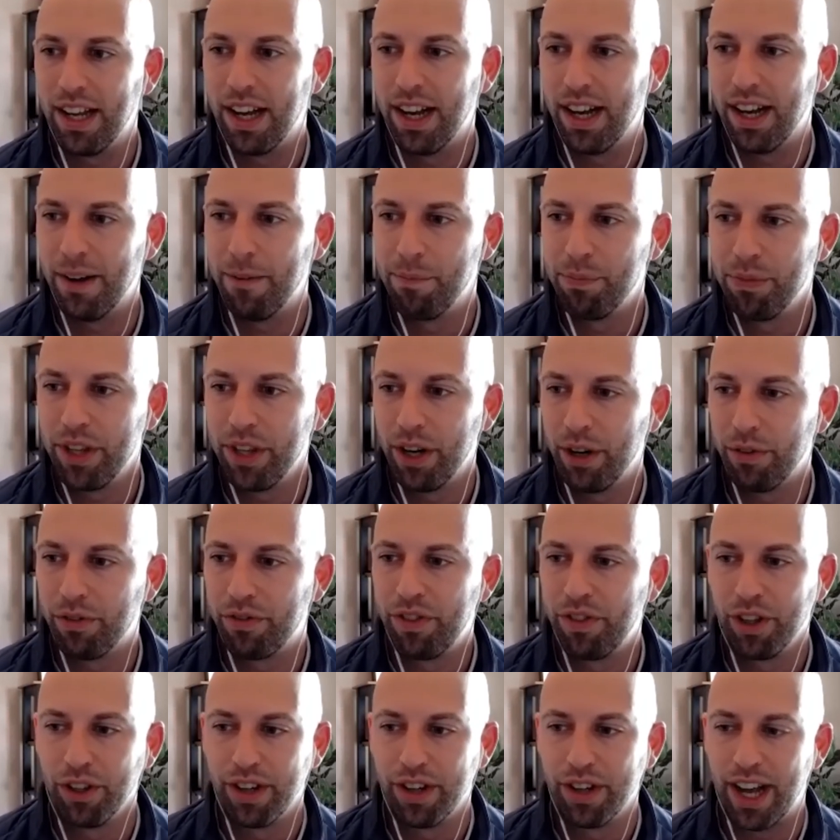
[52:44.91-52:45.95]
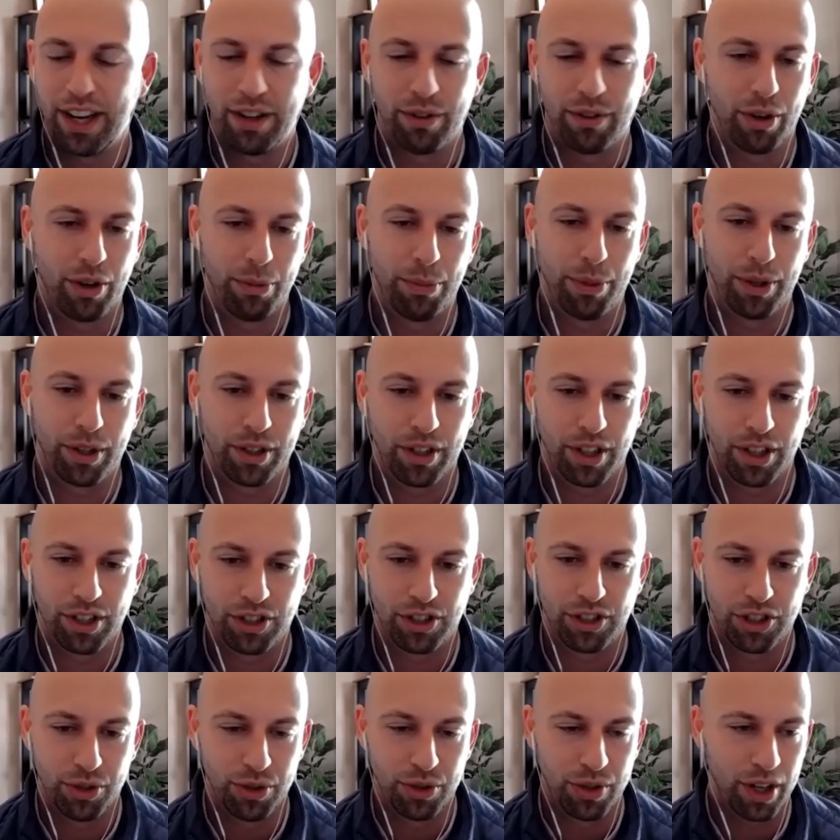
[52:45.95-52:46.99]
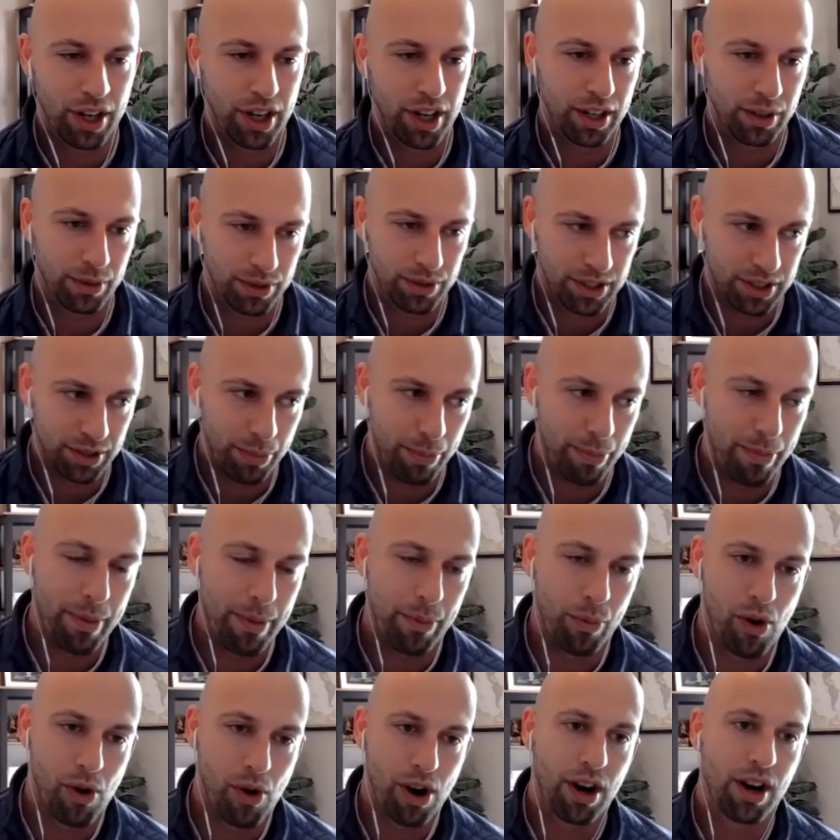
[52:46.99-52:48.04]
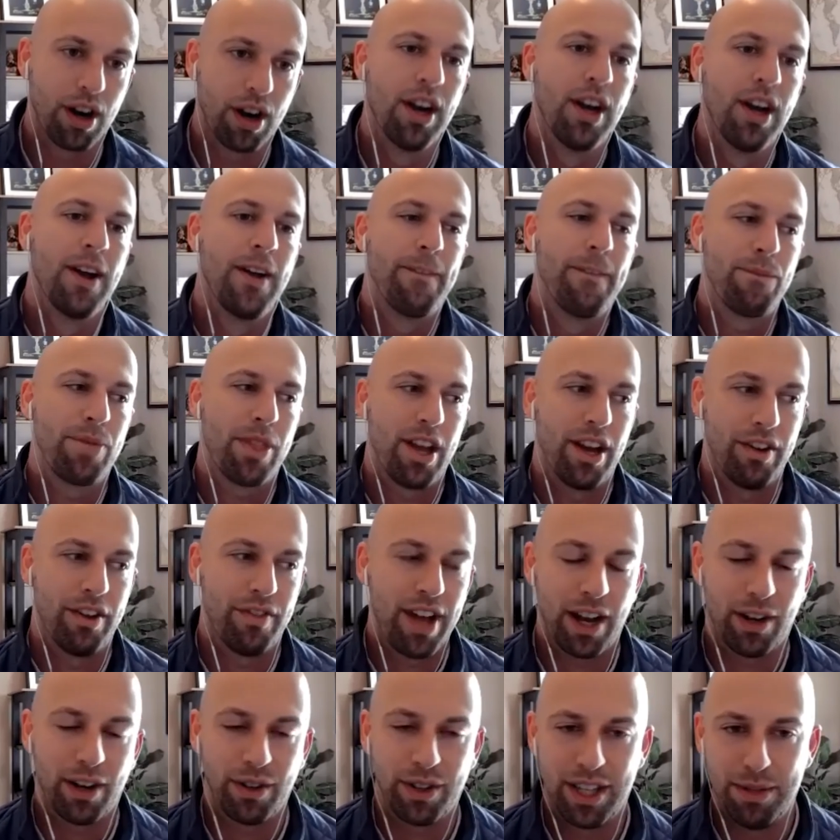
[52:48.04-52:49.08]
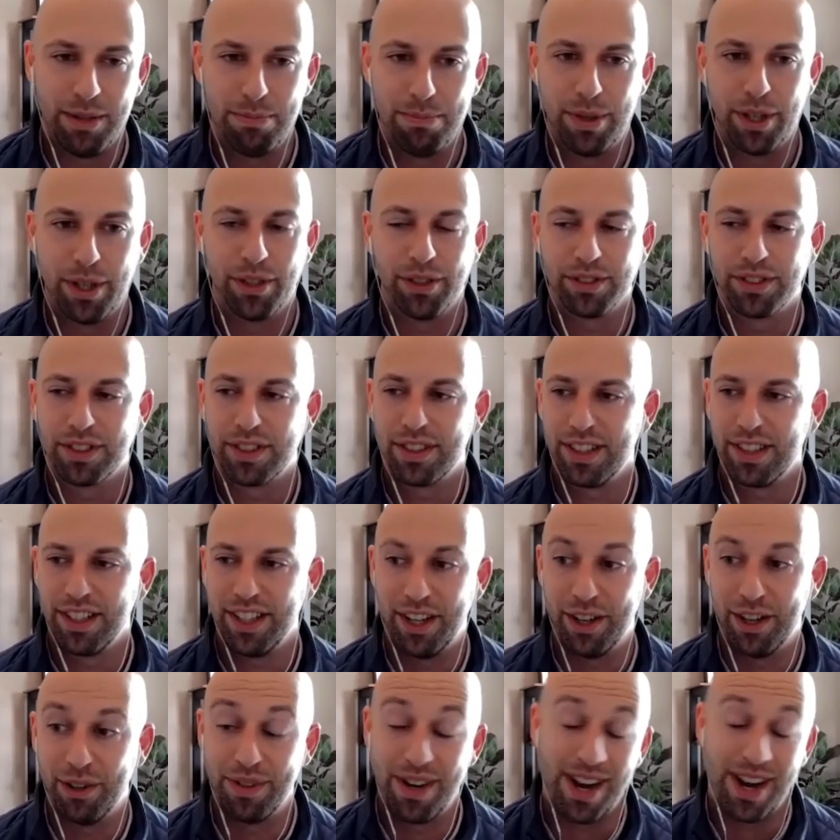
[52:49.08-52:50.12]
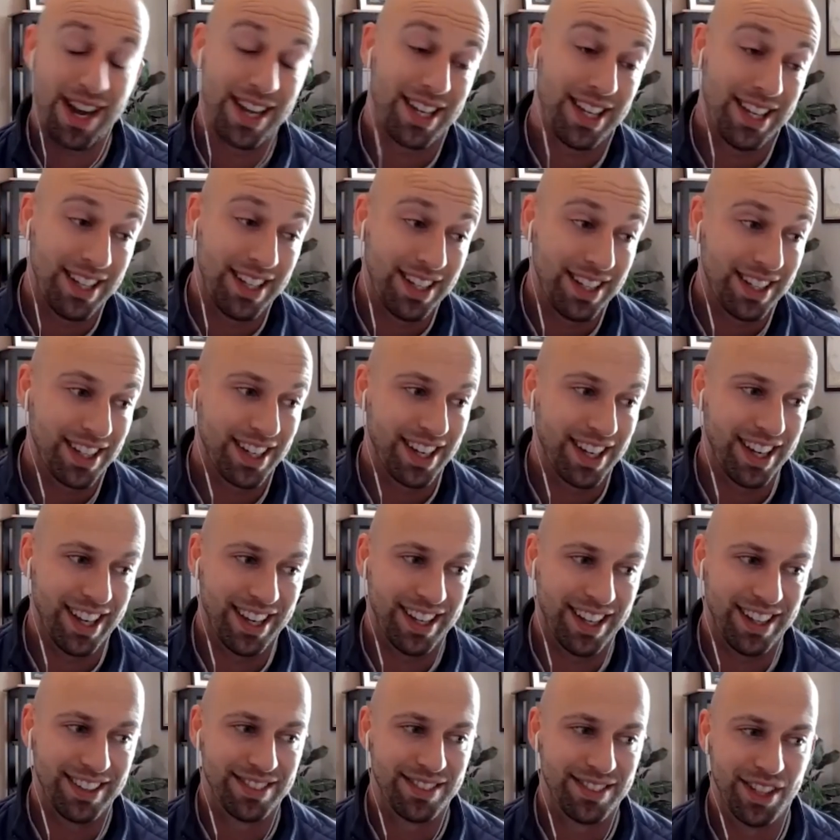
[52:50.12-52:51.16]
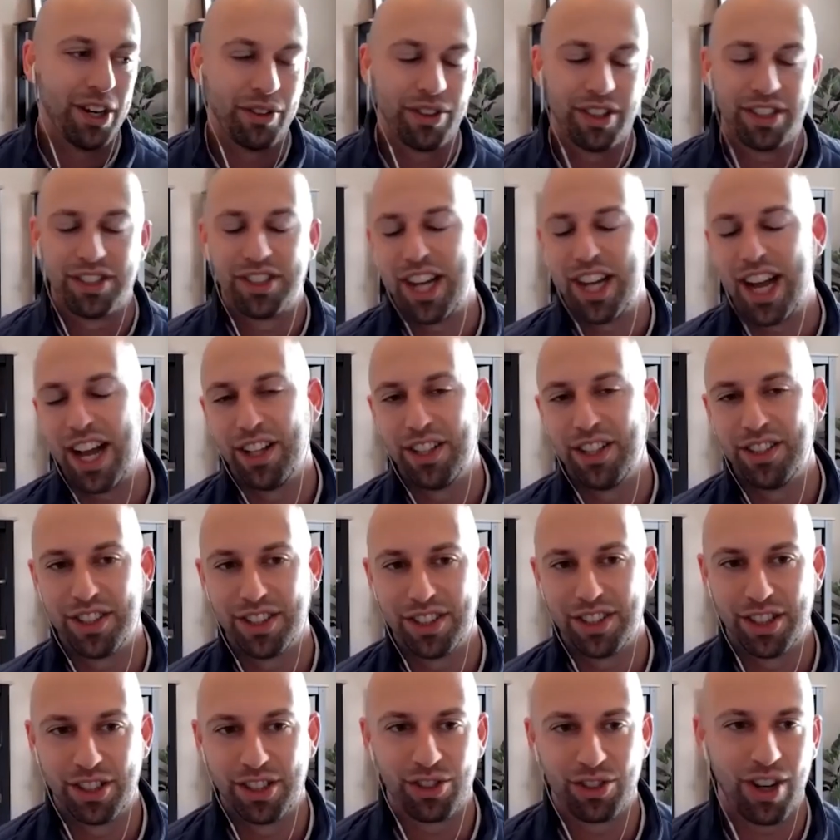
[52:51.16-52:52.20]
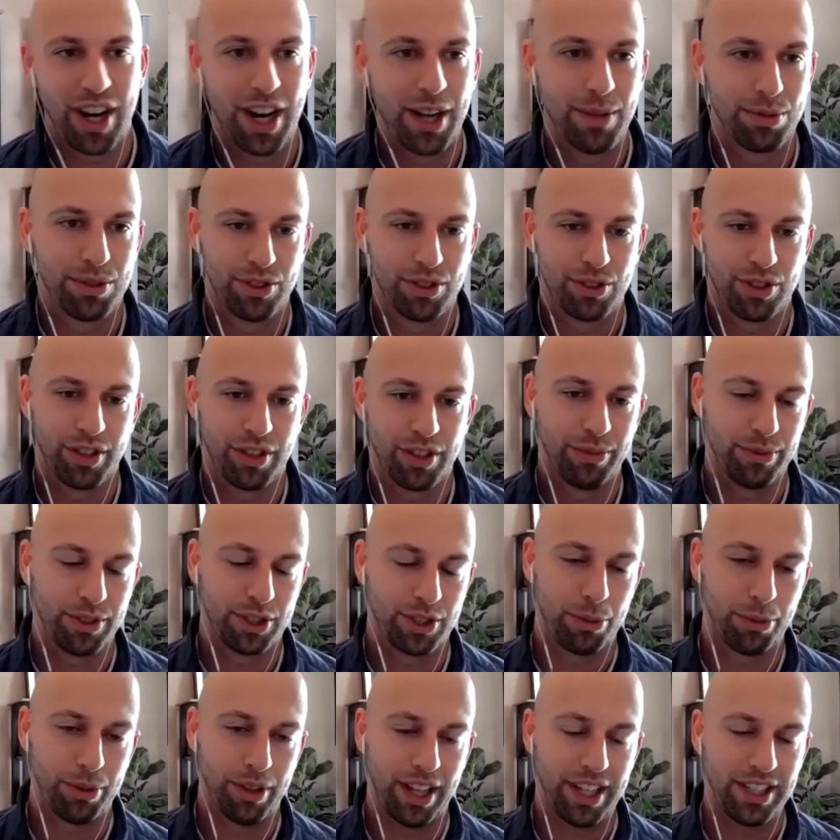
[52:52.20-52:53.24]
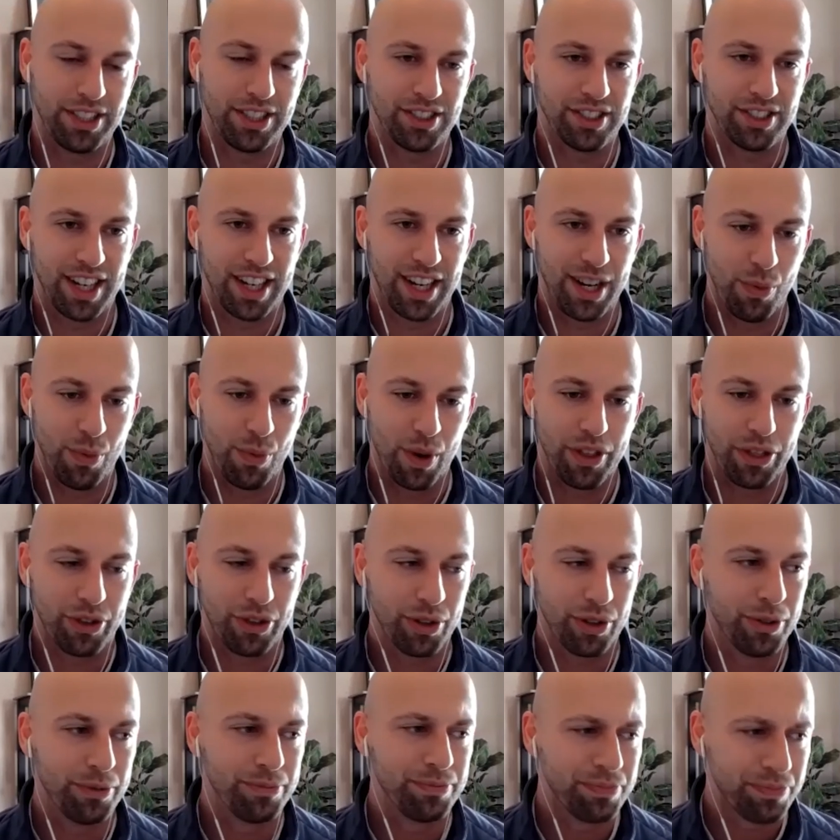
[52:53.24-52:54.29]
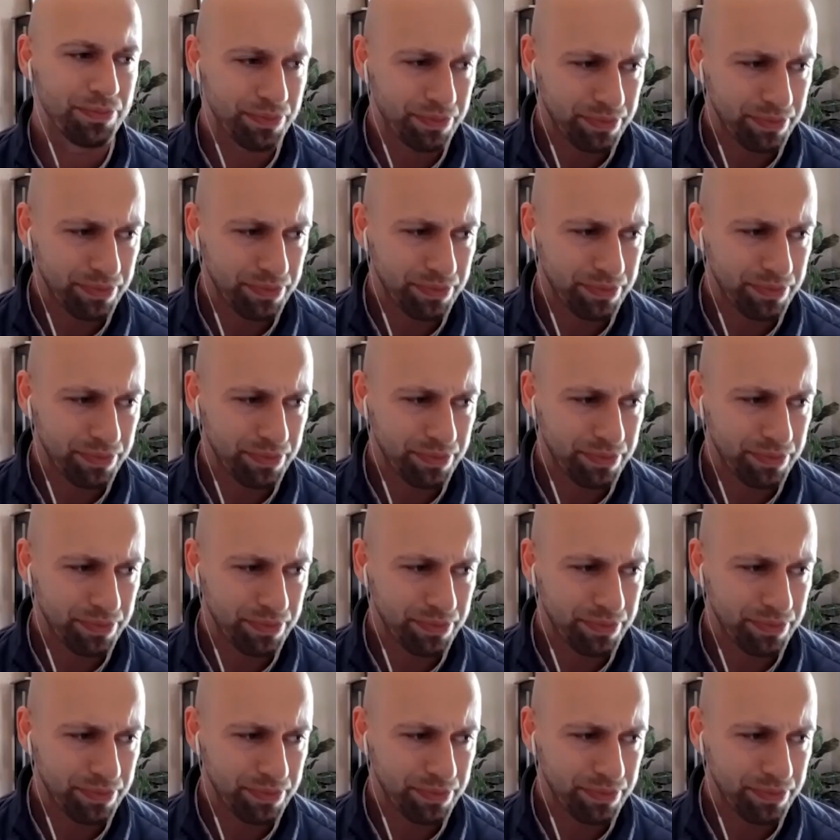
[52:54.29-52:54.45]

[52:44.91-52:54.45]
Uh, you know, Phil Knight wrote a book called Shoe Dog, which is a memoir of how he built you know nike and you know the challenges the triumphs and tri- tribulations that he went through